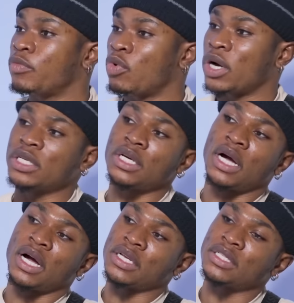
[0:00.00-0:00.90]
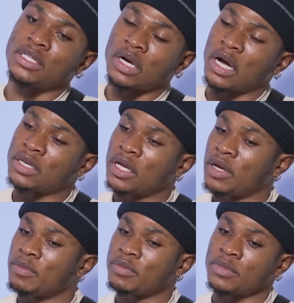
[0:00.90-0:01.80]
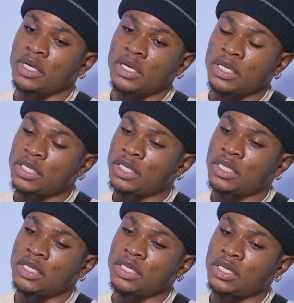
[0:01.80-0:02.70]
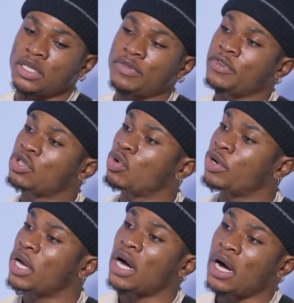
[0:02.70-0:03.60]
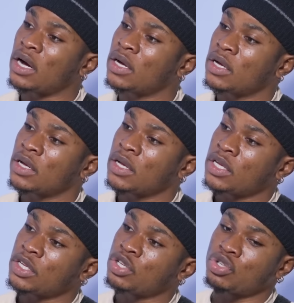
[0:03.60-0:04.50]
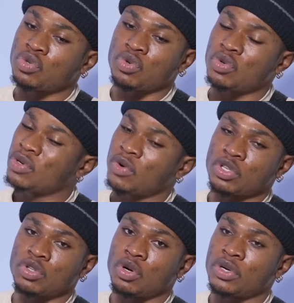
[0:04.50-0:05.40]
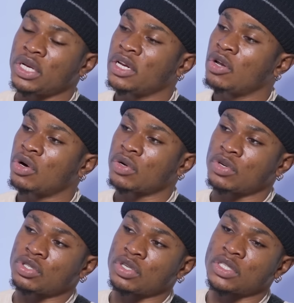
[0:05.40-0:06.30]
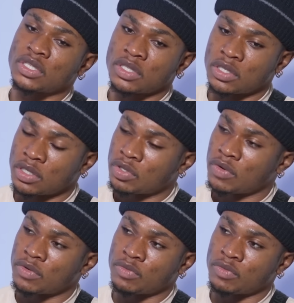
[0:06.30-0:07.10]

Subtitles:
Wanni and Handi, and the Victoria issue. It was not really long. It was just heat of the